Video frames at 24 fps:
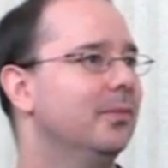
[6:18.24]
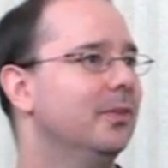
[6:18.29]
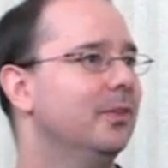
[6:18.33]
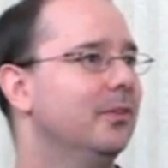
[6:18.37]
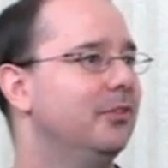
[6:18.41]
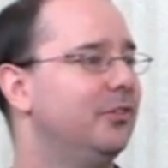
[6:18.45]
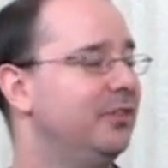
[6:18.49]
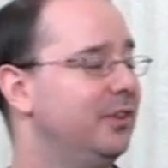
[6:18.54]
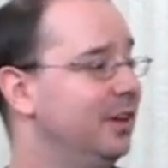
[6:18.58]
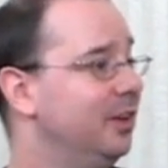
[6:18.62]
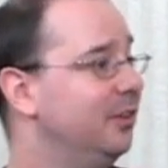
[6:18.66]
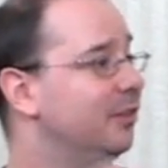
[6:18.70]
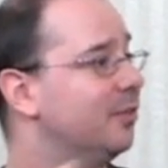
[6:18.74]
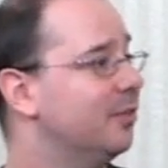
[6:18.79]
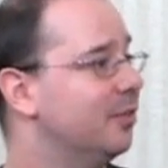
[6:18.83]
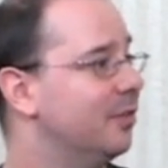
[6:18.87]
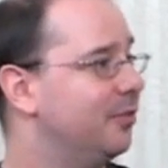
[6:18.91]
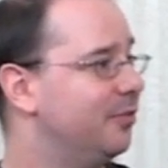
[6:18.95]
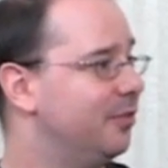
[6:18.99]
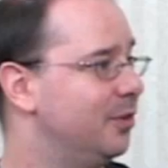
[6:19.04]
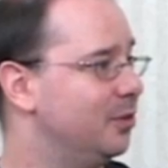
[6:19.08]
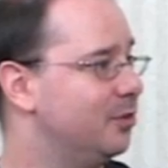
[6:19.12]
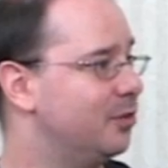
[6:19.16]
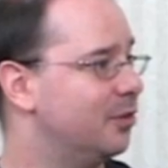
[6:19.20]
cities of the
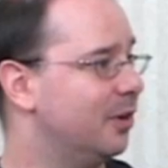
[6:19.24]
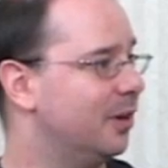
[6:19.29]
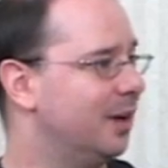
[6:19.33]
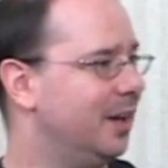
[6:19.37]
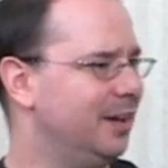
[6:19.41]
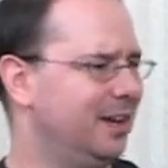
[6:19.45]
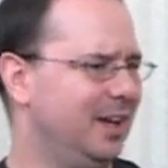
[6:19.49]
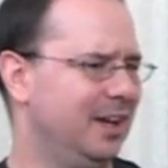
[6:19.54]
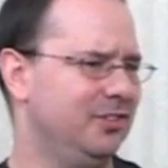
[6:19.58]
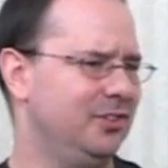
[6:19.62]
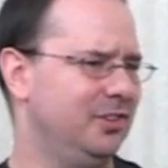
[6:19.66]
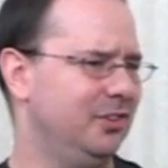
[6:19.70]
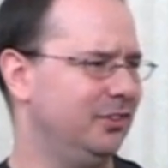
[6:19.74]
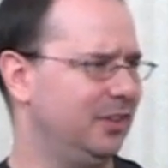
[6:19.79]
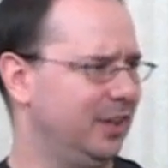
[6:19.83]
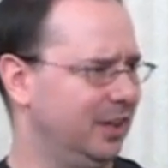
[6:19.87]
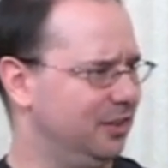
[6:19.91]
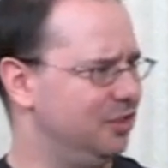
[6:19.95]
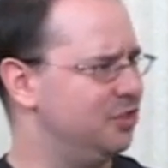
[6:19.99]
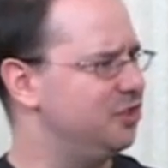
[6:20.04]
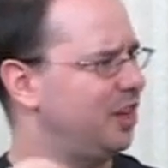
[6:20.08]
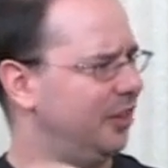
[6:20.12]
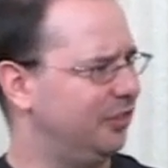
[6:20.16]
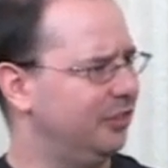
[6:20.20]
future, and not just
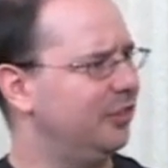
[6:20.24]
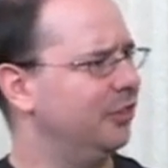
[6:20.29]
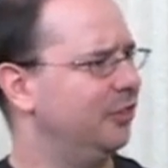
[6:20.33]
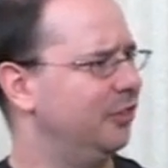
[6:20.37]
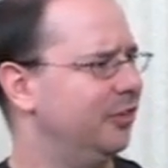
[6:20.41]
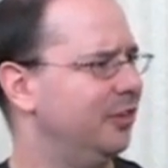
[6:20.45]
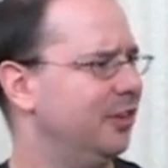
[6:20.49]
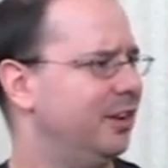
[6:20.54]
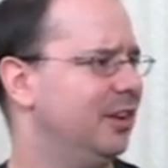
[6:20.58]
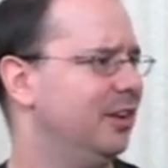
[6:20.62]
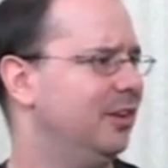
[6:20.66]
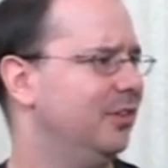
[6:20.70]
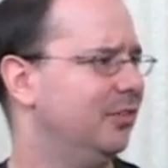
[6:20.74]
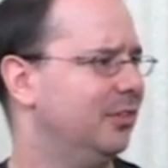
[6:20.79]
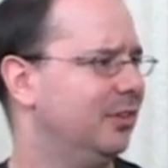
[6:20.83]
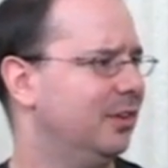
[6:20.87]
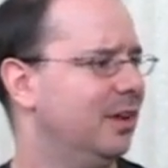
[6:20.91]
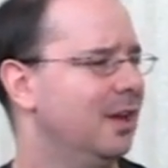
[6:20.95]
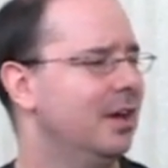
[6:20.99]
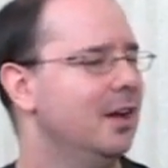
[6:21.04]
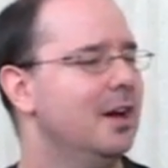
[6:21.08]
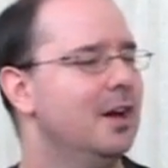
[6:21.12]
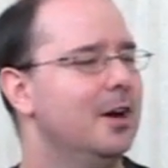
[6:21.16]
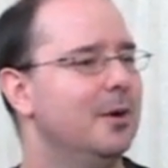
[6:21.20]
like Jetson cities,
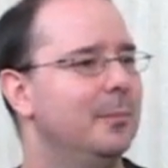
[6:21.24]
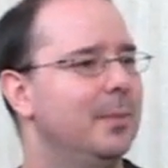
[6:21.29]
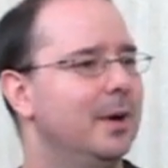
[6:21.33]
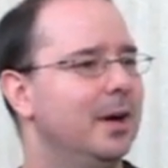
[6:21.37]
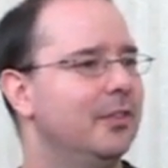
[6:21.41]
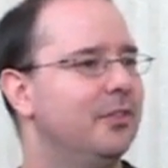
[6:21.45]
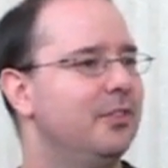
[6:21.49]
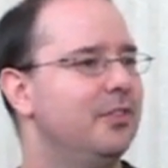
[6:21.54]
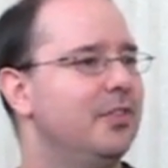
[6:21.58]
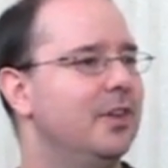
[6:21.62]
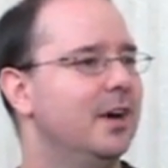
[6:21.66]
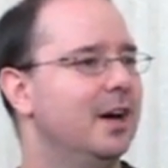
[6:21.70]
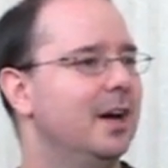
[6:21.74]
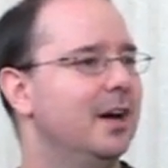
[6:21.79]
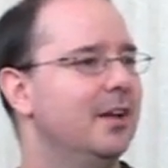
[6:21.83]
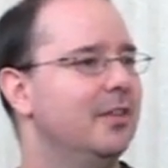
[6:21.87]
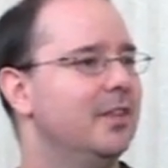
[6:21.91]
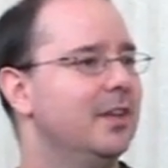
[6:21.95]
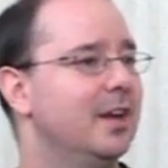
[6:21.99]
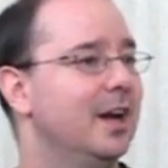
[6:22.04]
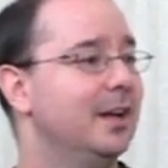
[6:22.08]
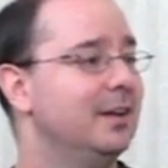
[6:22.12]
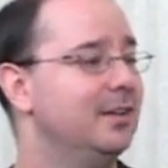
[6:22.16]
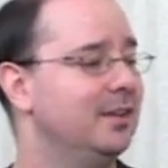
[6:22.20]
but
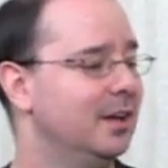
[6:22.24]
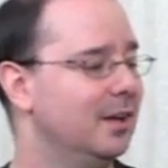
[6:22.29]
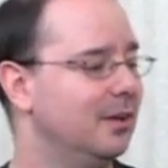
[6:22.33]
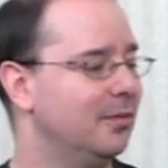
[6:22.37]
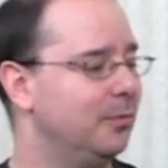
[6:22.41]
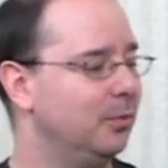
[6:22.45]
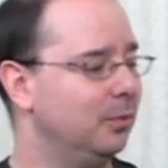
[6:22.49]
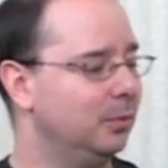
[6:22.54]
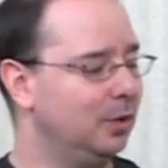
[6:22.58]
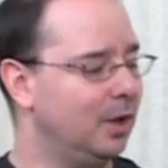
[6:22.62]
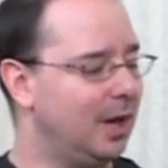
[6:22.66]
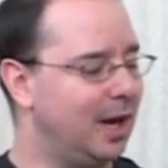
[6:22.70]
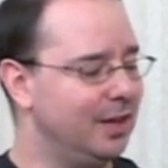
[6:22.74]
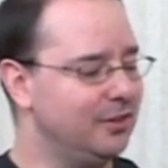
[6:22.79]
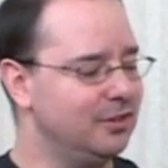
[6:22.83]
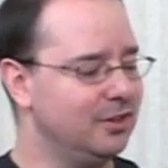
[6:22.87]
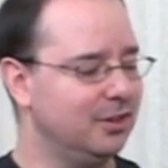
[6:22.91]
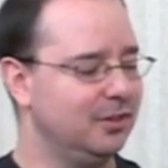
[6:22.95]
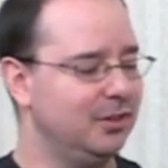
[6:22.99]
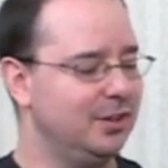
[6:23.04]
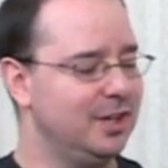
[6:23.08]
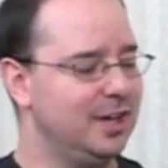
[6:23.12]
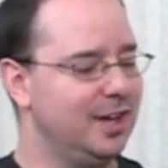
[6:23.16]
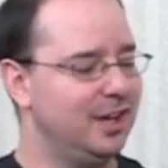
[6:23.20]
the idea of
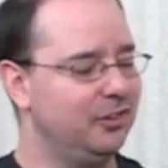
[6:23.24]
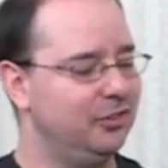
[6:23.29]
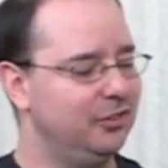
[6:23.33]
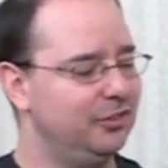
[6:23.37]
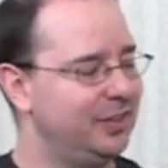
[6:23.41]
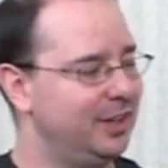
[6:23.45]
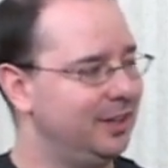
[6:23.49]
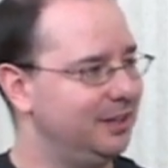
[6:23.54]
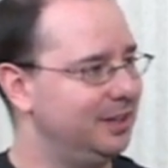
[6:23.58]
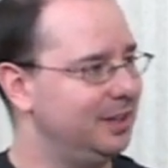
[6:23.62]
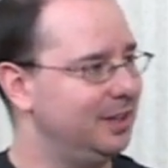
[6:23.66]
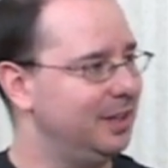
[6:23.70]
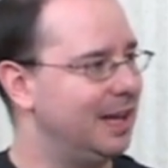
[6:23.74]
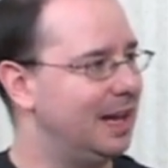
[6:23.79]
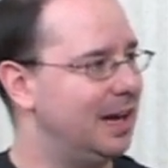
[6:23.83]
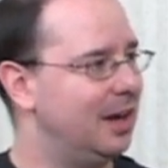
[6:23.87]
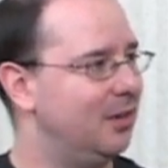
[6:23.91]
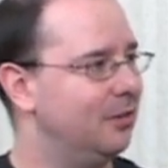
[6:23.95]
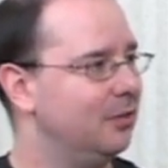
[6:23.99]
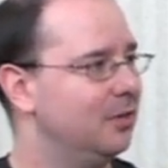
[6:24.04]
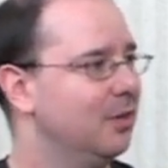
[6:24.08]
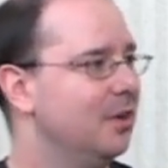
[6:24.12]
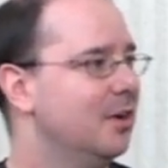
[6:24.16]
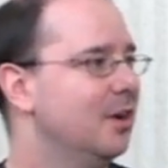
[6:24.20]
logically extending
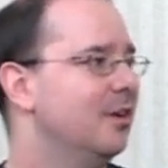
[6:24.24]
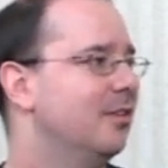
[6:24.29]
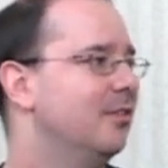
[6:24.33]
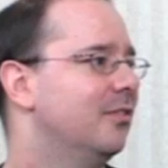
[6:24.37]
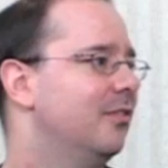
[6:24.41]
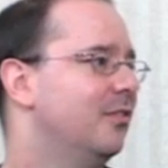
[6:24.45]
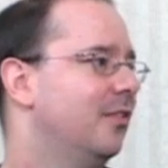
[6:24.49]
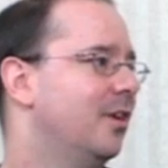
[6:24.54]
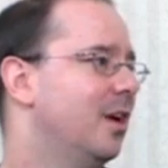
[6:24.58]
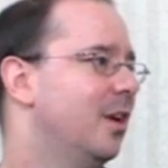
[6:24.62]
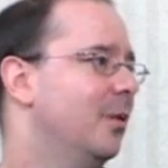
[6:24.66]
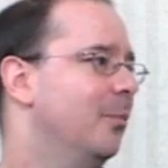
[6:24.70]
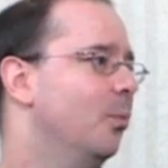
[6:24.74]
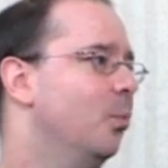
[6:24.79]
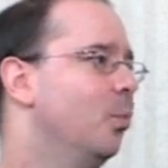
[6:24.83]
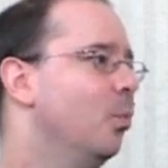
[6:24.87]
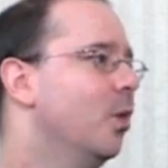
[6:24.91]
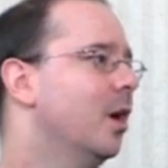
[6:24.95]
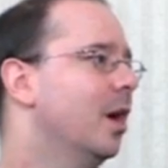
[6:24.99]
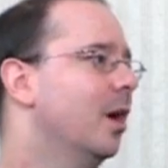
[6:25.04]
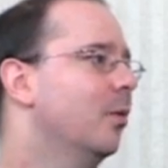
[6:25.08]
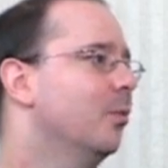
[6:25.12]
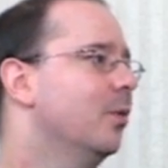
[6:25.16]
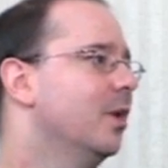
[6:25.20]
out from
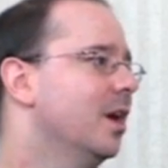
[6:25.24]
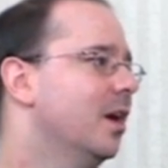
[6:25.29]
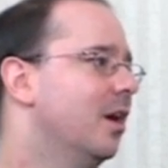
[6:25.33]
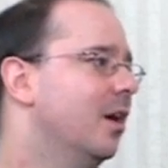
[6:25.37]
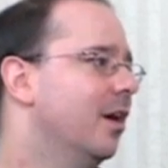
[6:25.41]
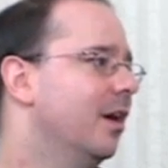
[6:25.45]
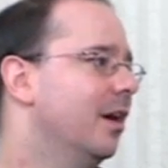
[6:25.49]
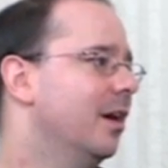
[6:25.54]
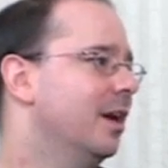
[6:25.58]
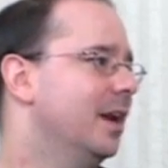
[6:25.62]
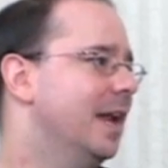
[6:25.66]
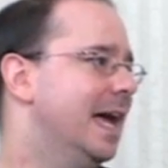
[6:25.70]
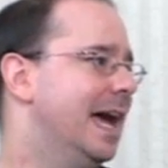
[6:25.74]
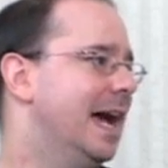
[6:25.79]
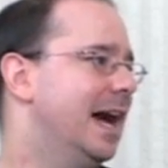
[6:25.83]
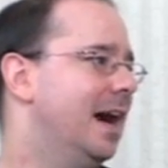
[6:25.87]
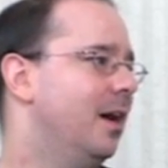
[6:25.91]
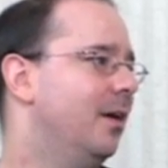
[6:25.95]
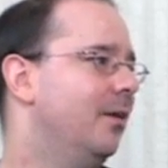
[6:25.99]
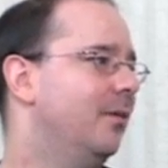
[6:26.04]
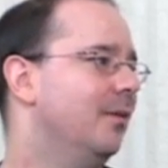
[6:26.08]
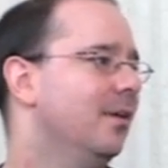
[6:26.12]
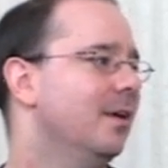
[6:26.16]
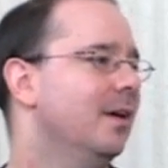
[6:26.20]
where we are
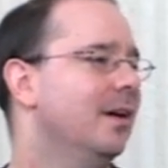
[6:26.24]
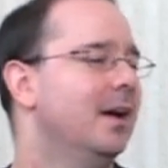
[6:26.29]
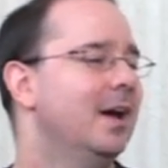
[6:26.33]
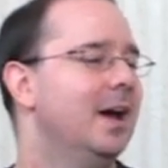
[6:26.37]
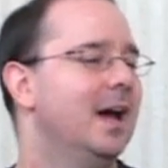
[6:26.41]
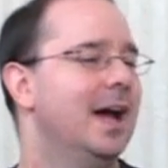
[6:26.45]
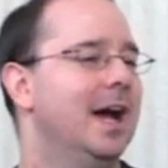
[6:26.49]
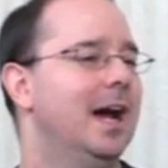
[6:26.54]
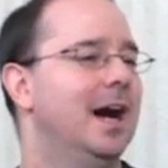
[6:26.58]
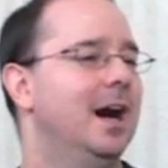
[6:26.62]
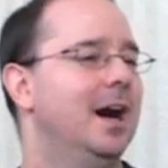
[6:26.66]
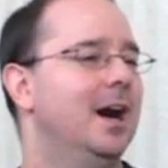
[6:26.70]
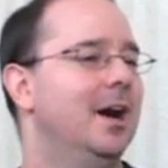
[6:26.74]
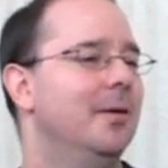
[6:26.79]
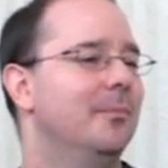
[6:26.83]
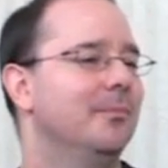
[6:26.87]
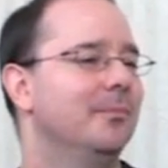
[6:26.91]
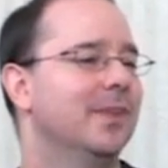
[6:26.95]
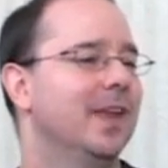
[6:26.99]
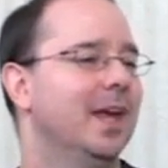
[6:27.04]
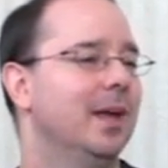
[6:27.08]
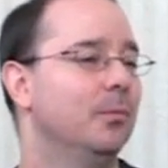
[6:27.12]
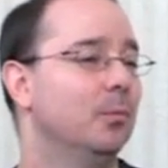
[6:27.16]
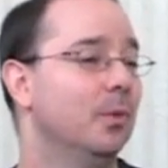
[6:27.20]
now.
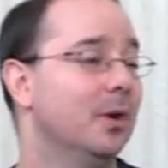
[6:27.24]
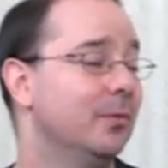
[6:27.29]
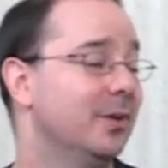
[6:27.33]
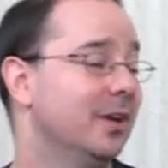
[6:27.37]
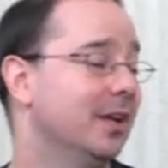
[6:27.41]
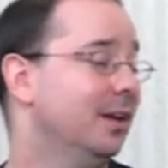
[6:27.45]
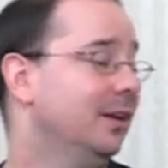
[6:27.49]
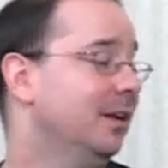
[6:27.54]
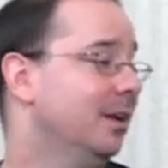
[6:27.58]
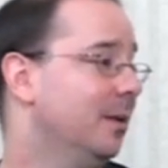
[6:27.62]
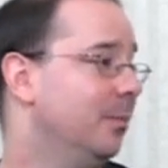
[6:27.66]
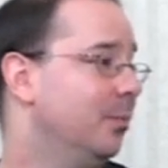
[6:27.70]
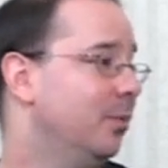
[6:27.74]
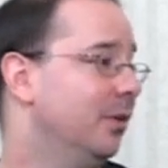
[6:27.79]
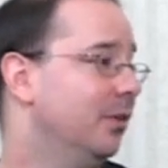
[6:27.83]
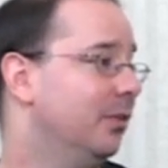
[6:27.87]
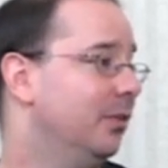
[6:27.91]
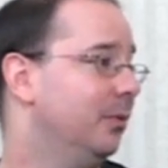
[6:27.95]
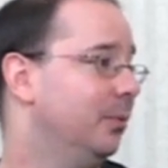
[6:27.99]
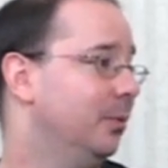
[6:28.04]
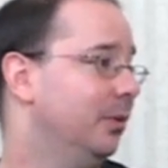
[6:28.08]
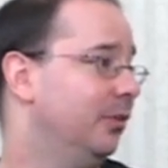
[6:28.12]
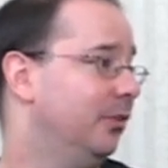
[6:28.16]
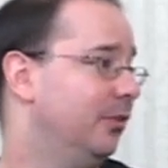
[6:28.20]
And what we ended up
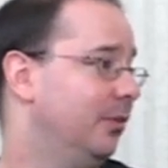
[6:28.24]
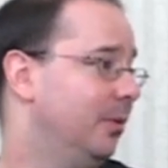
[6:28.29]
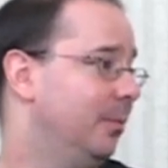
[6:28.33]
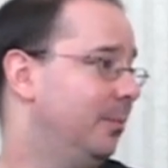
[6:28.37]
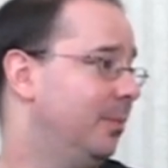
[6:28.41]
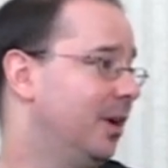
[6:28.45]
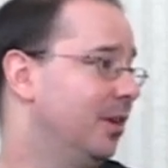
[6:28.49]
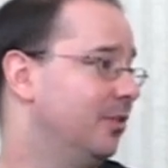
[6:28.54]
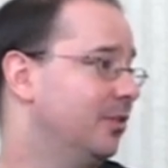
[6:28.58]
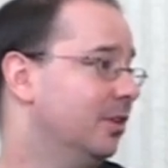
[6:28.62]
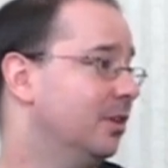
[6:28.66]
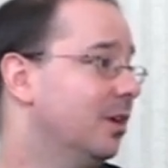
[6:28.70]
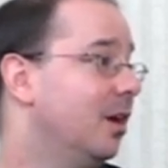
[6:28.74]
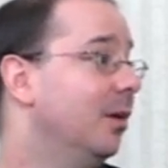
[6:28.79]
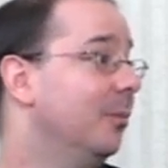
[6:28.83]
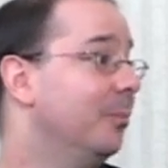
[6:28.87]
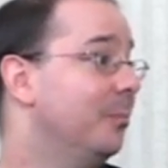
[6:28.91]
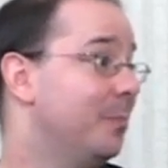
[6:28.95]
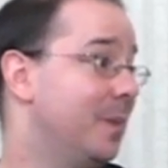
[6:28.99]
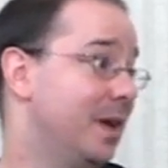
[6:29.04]
with was a project called